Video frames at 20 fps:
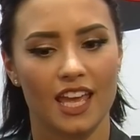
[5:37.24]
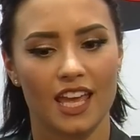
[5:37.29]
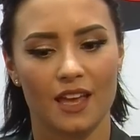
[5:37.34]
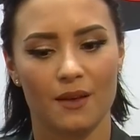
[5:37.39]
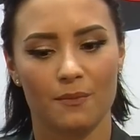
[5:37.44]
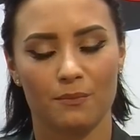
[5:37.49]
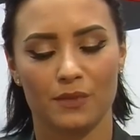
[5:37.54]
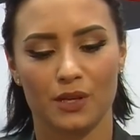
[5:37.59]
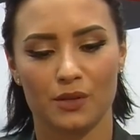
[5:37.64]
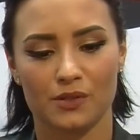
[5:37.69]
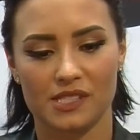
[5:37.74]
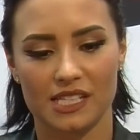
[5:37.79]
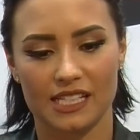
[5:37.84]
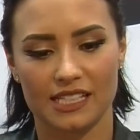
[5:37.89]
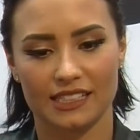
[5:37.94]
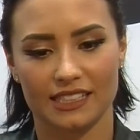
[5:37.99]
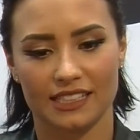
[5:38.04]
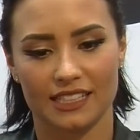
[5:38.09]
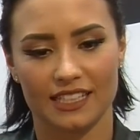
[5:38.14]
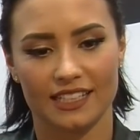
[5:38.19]

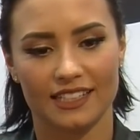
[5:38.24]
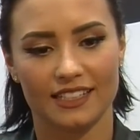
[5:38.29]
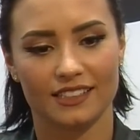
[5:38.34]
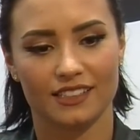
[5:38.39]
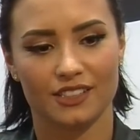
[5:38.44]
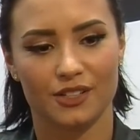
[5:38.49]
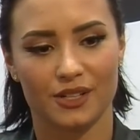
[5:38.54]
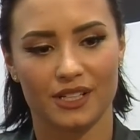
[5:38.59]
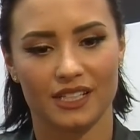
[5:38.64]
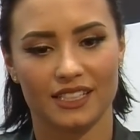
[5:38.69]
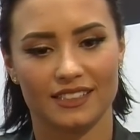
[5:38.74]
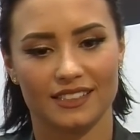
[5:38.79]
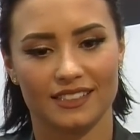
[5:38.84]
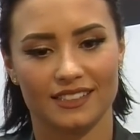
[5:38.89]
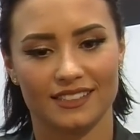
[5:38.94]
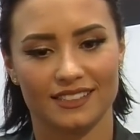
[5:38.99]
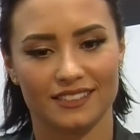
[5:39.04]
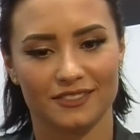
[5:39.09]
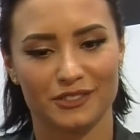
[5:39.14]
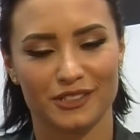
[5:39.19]
Musically,
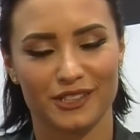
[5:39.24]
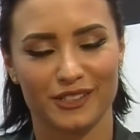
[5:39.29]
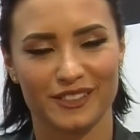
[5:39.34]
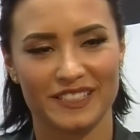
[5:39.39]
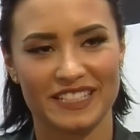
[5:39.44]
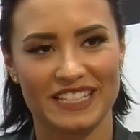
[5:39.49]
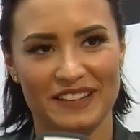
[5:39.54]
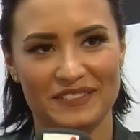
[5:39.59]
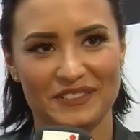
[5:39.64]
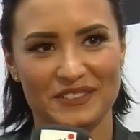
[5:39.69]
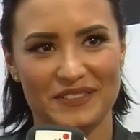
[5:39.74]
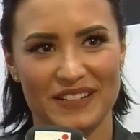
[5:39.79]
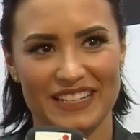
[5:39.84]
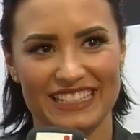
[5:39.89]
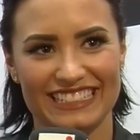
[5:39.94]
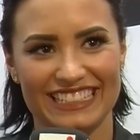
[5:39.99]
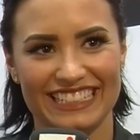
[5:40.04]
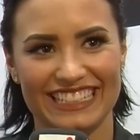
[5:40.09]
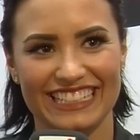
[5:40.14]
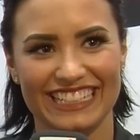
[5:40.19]
you'll just have to wait
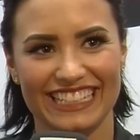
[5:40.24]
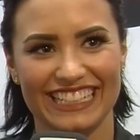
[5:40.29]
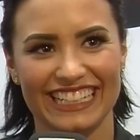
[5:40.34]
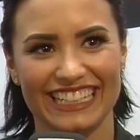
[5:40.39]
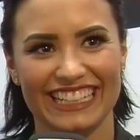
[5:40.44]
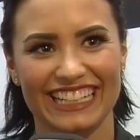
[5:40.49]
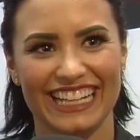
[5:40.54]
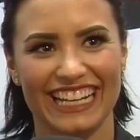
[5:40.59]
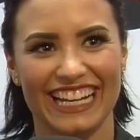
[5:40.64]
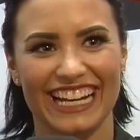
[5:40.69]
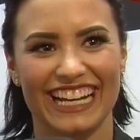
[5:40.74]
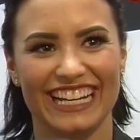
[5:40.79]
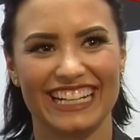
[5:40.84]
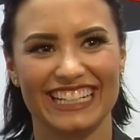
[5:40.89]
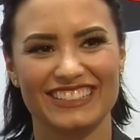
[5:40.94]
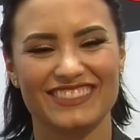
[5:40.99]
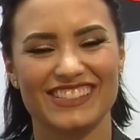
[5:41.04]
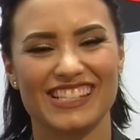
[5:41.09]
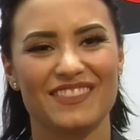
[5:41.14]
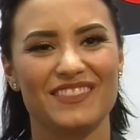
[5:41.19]
and hear.
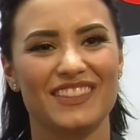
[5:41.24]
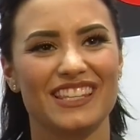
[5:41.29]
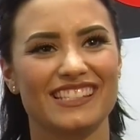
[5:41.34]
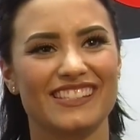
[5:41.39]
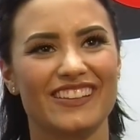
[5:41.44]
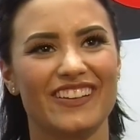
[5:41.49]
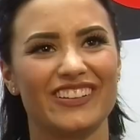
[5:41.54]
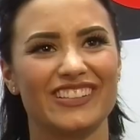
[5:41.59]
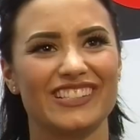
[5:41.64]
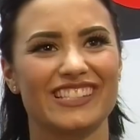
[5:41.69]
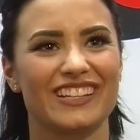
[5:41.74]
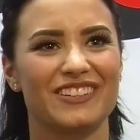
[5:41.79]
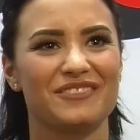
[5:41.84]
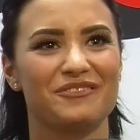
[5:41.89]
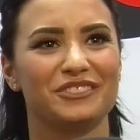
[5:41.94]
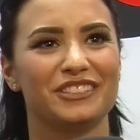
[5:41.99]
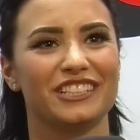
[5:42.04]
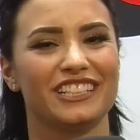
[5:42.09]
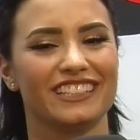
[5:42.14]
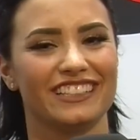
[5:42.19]
Some of the songs, they're
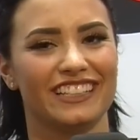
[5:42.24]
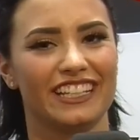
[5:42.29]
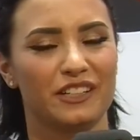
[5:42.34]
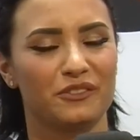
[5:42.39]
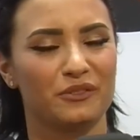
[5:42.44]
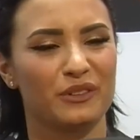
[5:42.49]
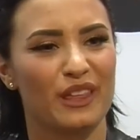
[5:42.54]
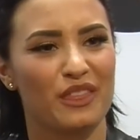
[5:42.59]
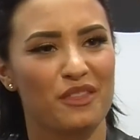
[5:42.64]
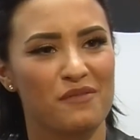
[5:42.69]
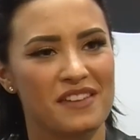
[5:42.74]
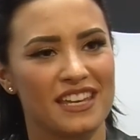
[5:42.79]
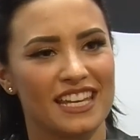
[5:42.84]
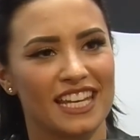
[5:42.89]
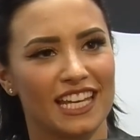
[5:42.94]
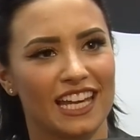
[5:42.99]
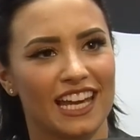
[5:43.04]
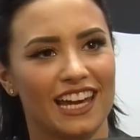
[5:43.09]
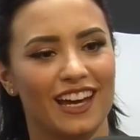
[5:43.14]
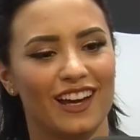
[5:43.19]
more like
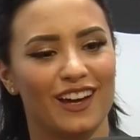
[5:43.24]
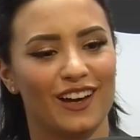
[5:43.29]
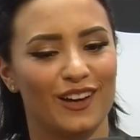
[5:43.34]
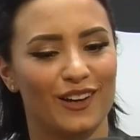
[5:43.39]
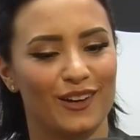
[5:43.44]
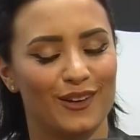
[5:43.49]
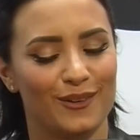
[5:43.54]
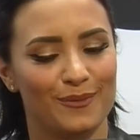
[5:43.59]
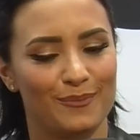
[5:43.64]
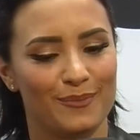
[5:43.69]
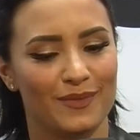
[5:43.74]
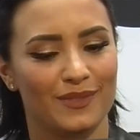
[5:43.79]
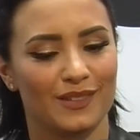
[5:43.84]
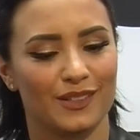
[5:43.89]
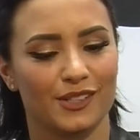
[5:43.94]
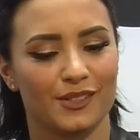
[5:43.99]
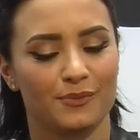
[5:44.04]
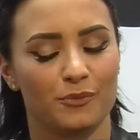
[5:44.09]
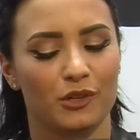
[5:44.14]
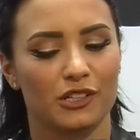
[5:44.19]
rhythmic,
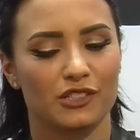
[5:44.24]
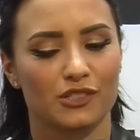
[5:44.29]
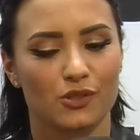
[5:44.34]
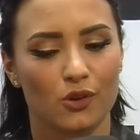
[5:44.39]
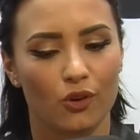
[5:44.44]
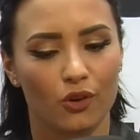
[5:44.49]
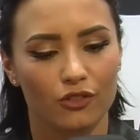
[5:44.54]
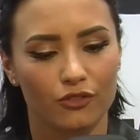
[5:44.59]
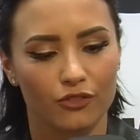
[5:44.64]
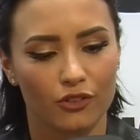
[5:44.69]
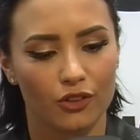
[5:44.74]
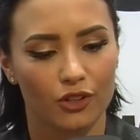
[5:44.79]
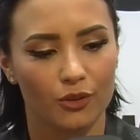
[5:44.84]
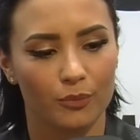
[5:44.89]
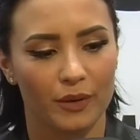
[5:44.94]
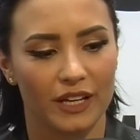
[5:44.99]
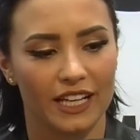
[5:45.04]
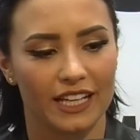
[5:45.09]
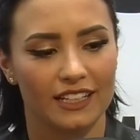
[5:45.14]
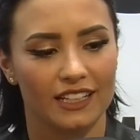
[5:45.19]
they're more soulful,
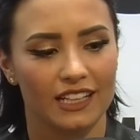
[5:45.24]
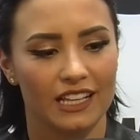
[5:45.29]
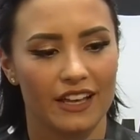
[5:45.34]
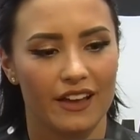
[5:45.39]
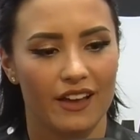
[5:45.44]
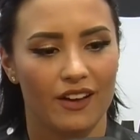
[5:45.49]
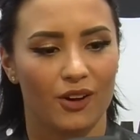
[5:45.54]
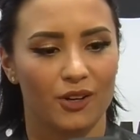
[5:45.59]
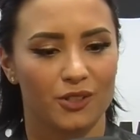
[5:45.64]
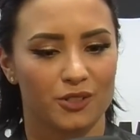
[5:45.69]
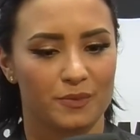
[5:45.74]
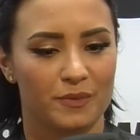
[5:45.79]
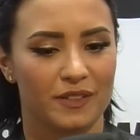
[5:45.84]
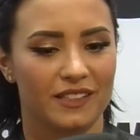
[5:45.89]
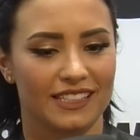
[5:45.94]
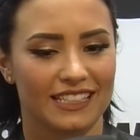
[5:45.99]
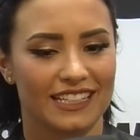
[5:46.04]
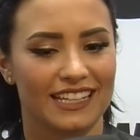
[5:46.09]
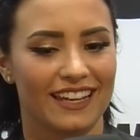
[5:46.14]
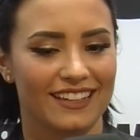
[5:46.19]
but
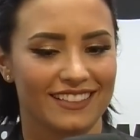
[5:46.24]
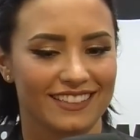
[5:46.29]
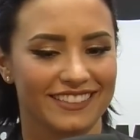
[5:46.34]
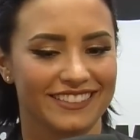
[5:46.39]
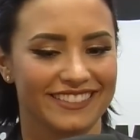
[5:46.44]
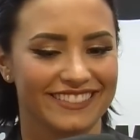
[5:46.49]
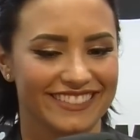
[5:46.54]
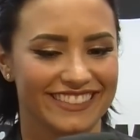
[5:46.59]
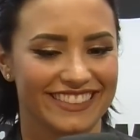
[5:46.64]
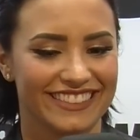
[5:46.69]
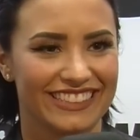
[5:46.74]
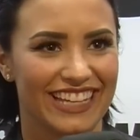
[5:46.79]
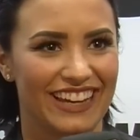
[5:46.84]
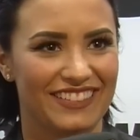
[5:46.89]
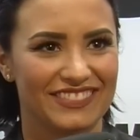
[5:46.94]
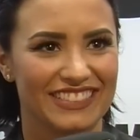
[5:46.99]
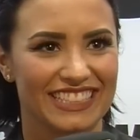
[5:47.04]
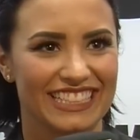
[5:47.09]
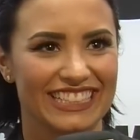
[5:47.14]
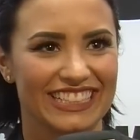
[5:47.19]
ultimately, yeah, you'll have
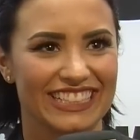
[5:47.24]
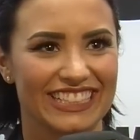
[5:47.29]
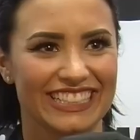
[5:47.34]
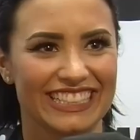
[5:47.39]
to hear.